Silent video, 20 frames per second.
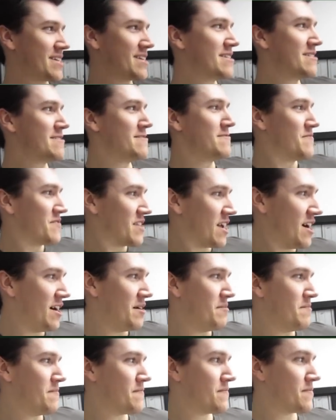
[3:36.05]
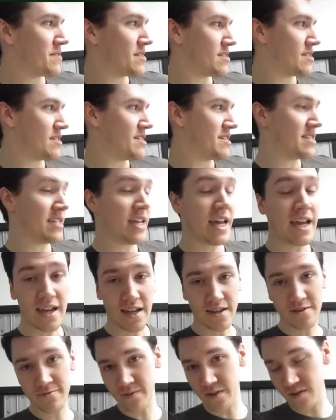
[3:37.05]
Chaz. No!
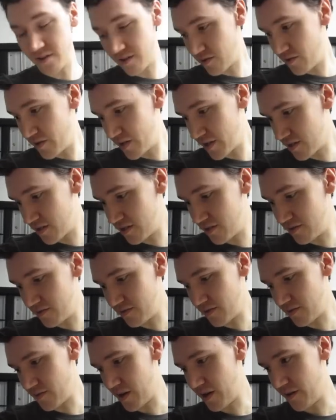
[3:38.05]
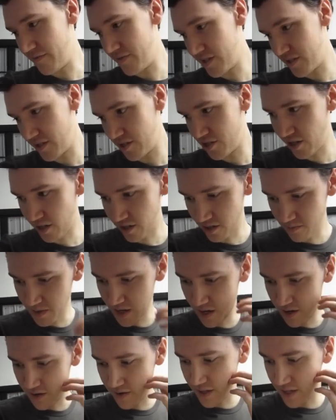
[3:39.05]
What? Do you want a, do you want a, you want a
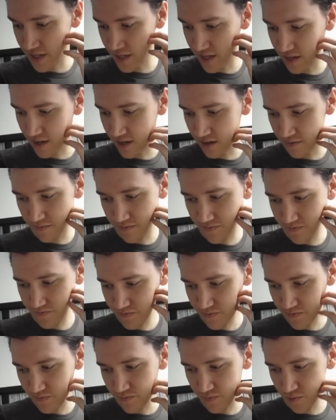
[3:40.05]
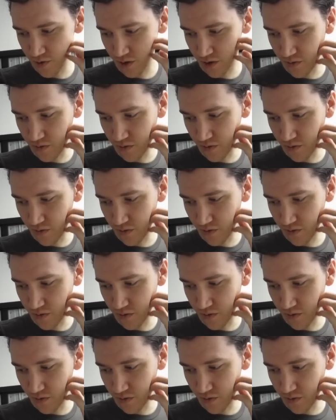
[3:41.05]
team, Chaz?